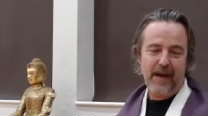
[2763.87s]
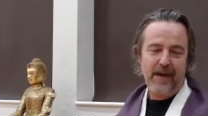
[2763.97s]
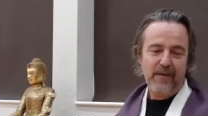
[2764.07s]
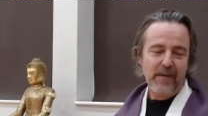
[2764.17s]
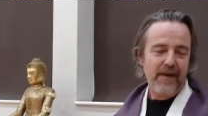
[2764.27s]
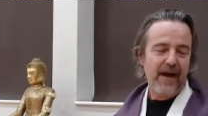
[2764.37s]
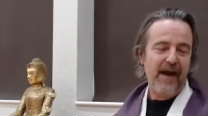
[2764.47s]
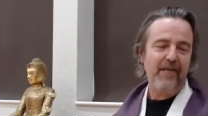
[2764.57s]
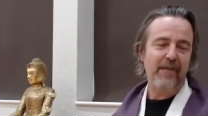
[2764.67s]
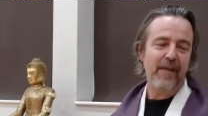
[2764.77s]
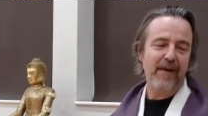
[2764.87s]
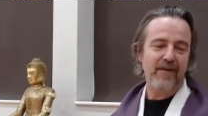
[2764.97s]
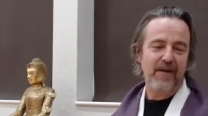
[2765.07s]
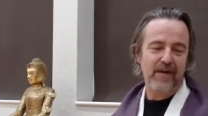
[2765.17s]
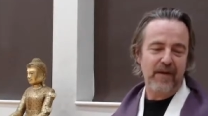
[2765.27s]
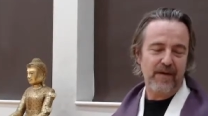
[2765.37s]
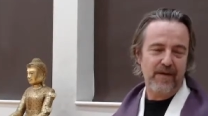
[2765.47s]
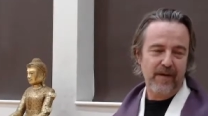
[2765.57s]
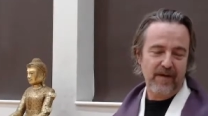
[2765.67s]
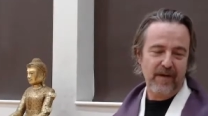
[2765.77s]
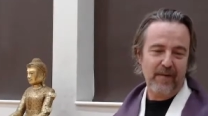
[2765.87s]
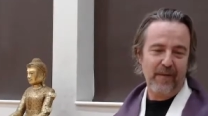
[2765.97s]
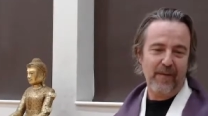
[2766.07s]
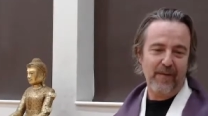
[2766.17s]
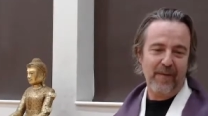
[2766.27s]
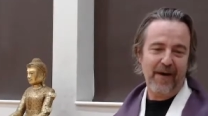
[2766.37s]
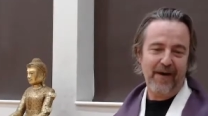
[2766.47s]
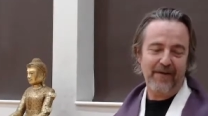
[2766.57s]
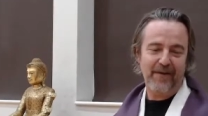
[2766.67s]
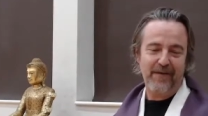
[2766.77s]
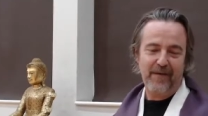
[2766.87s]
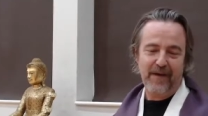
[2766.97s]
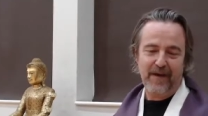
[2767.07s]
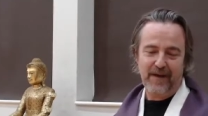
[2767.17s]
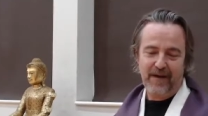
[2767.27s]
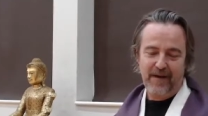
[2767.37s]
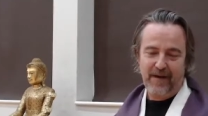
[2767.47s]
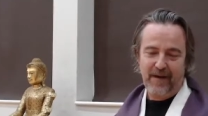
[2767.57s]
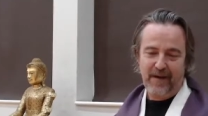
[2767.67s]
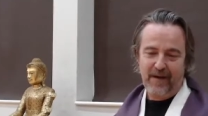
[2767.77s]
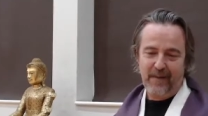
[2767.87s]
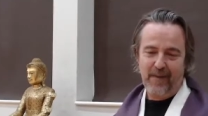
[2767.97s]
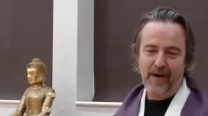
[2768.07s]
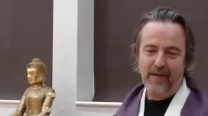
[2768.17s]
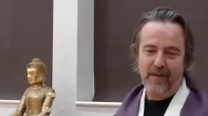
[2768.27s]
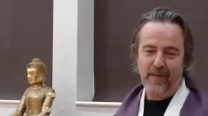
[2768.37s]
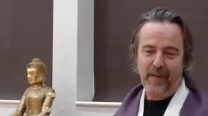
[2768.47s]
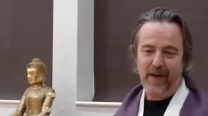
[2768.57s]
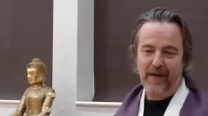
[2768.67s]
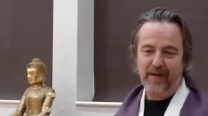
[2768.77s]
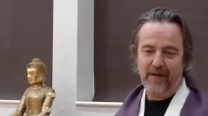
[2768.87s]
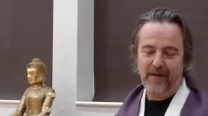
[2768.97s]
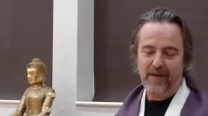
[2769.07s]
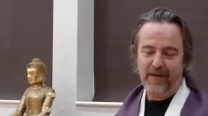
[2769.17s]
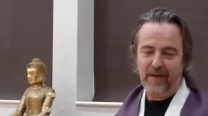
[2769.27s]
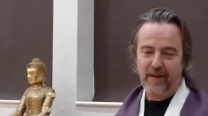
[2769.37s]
One thing I haven't mentioned, which is an important part of mindfulness practice, is